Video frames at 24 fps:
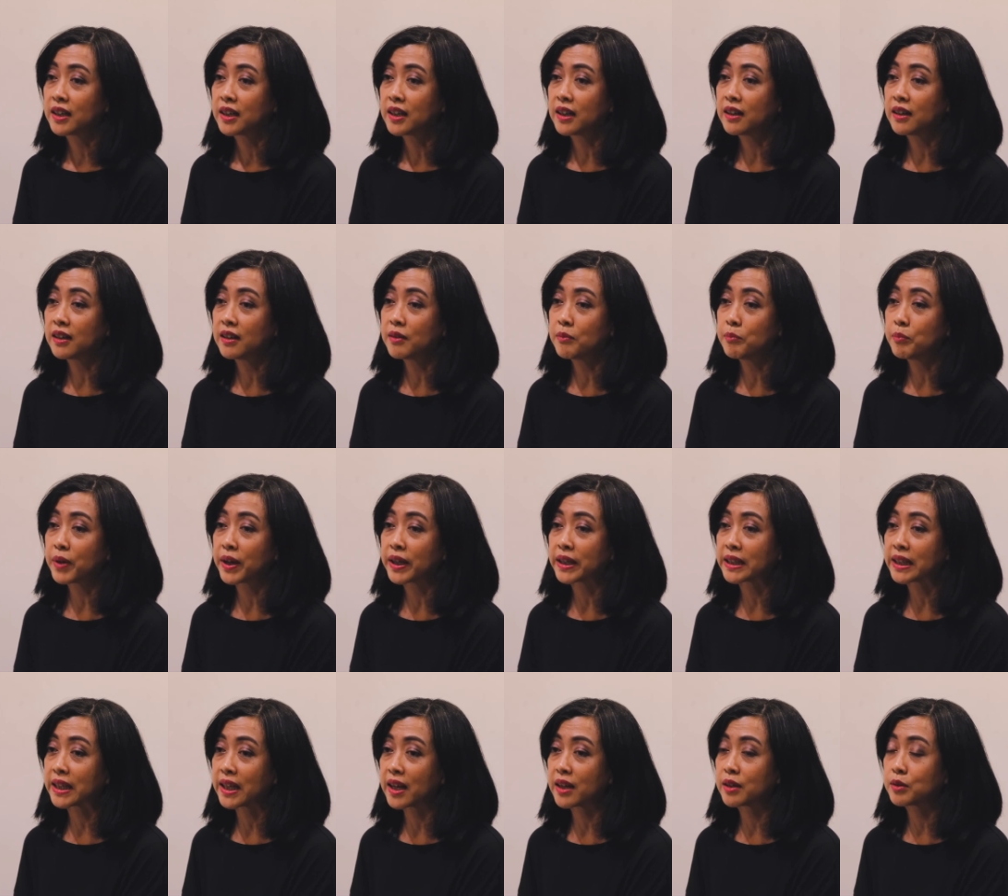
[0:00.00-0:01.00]
um,
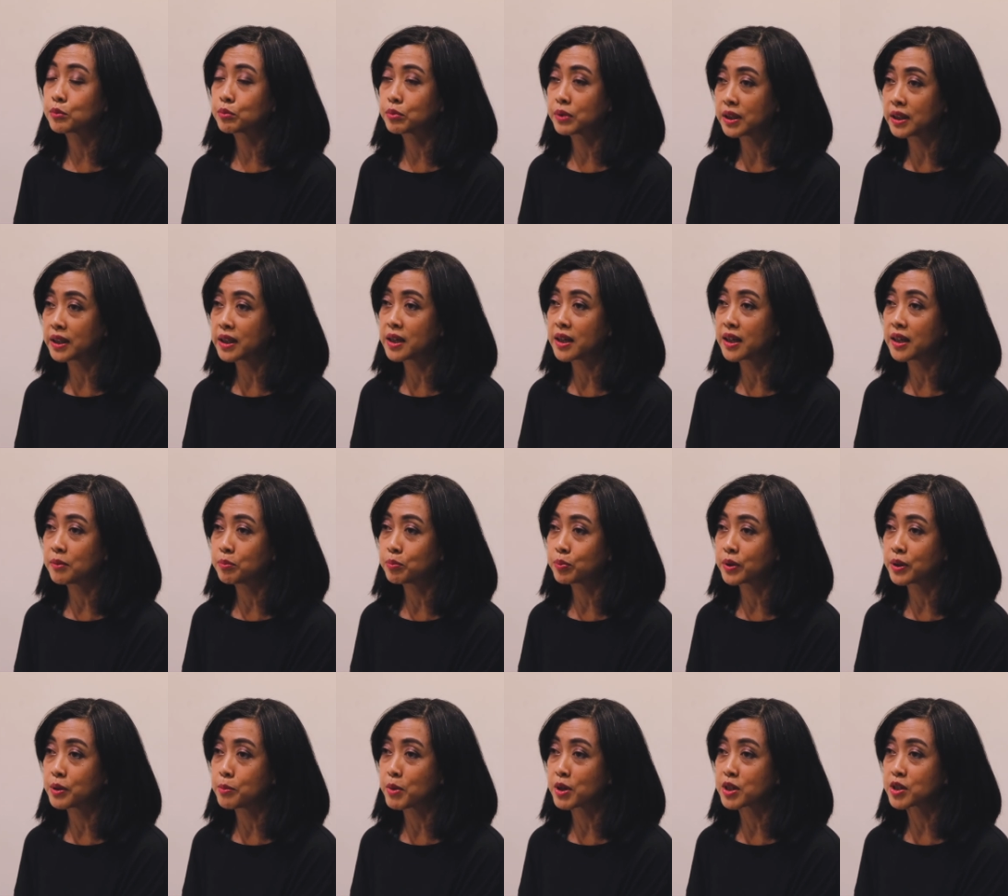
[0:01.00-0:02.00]
and can really
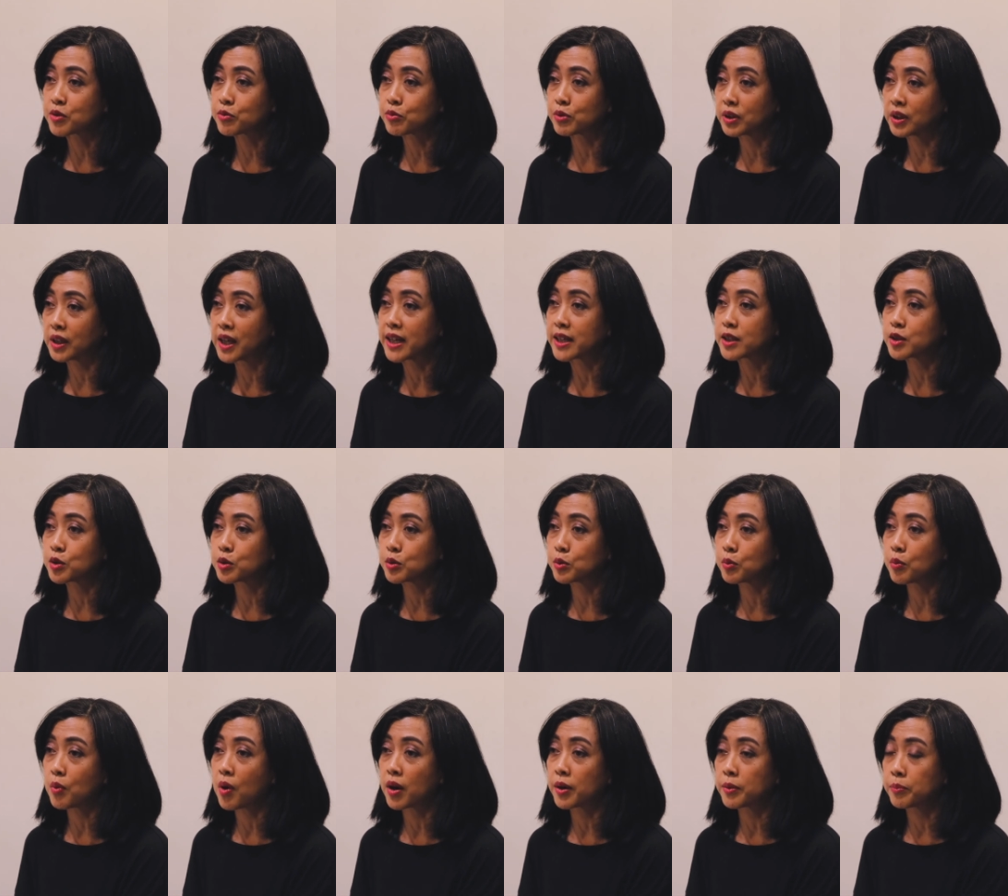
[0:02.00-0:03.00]
pretty much relate to
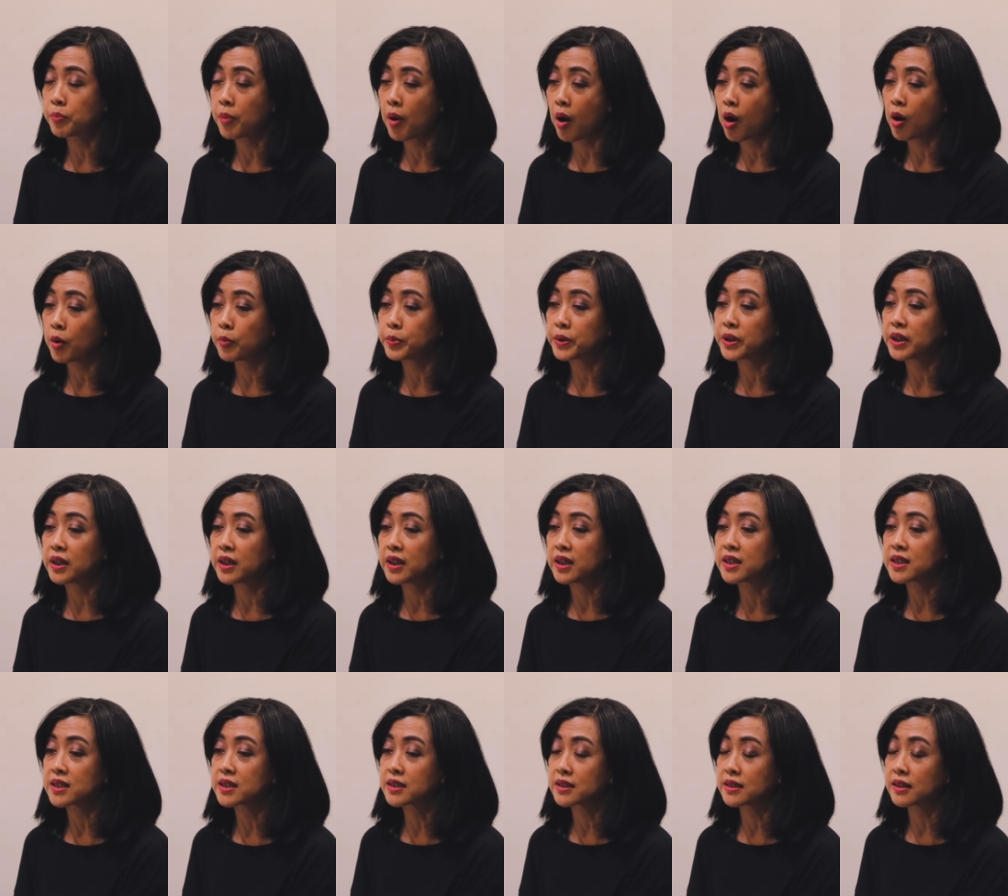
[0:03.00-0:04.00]
what Bobby
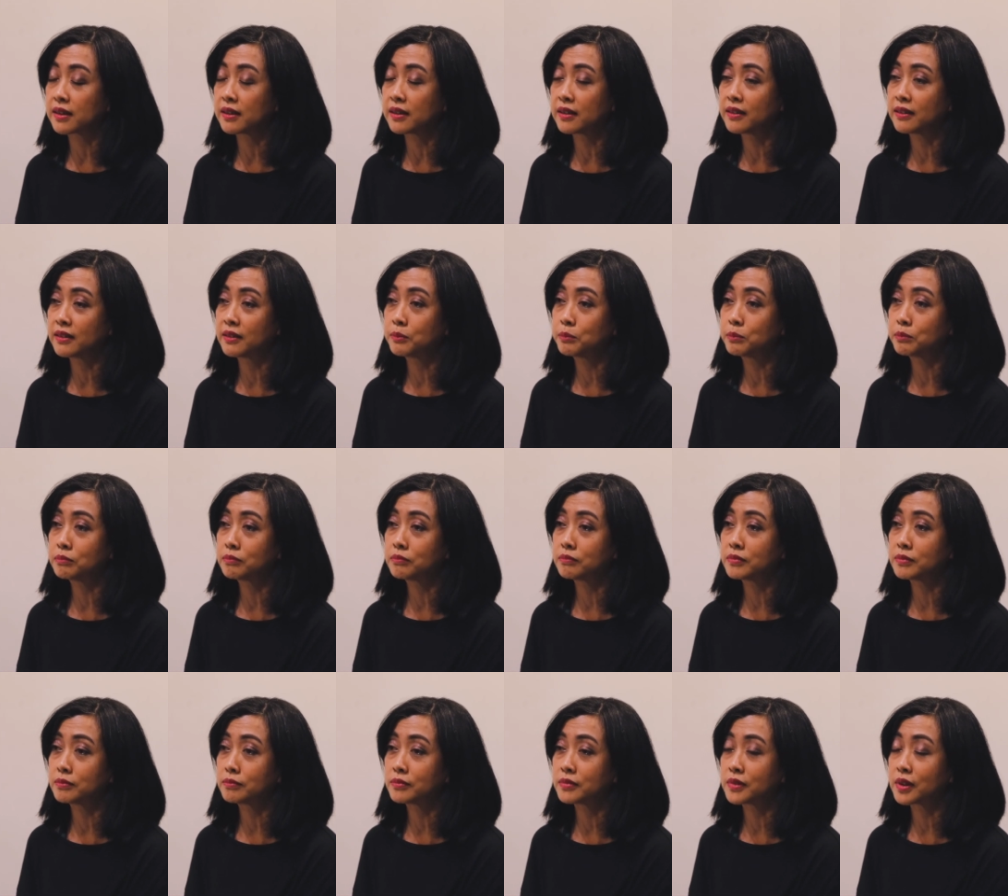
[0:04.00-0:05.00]
is, um,
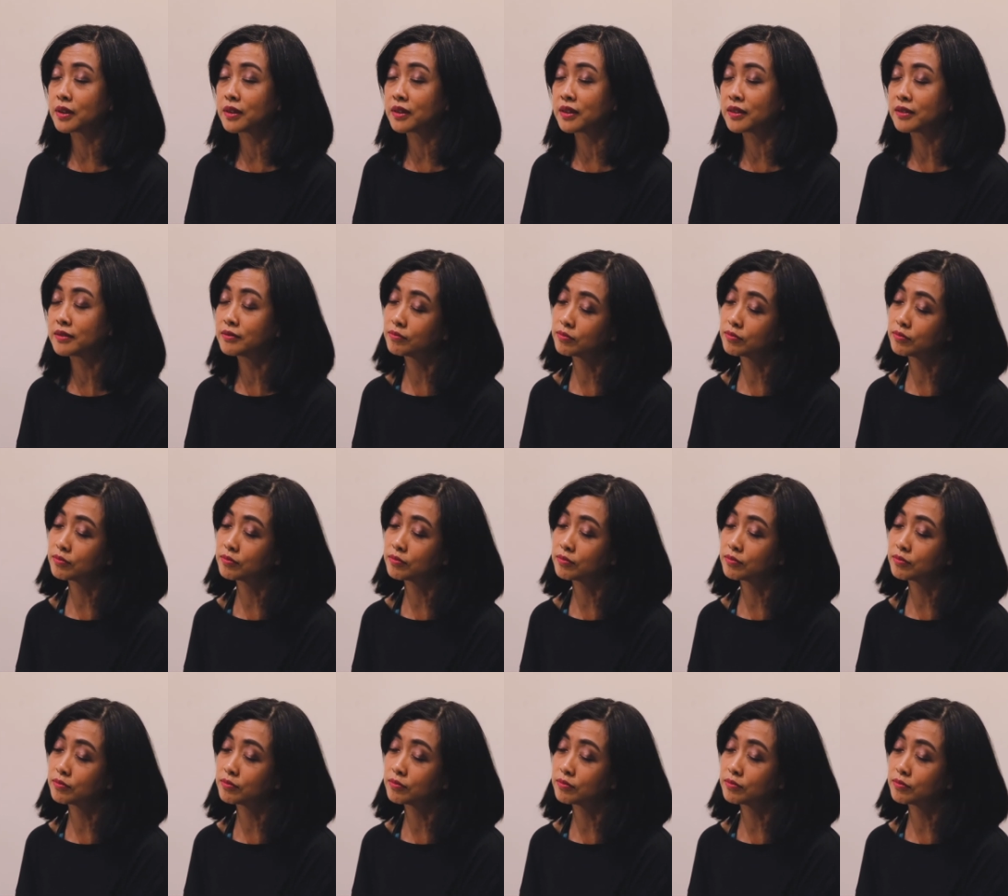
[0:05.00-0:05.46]
uh,